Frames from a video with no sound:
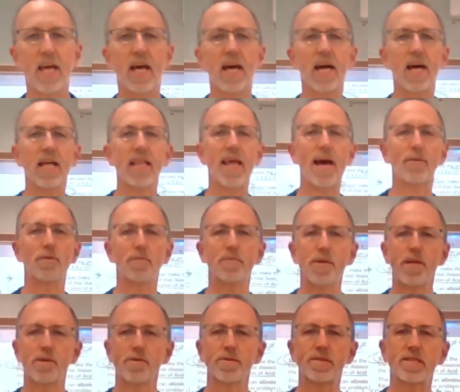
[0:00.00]
That would
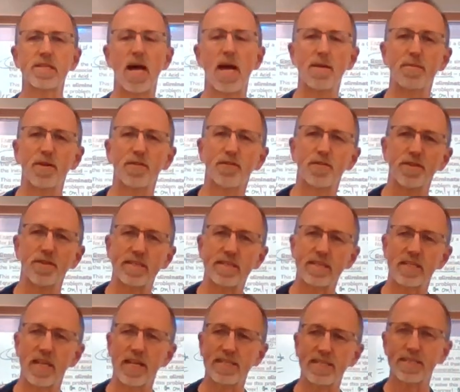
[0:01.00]
be your assignment for
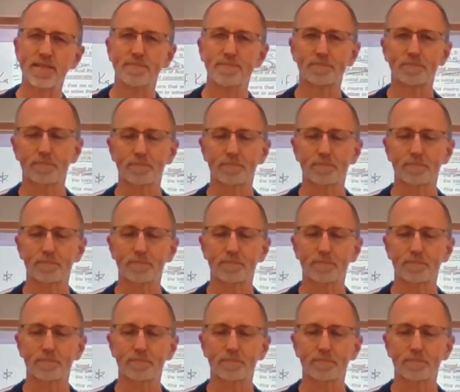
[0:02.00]
this lesson.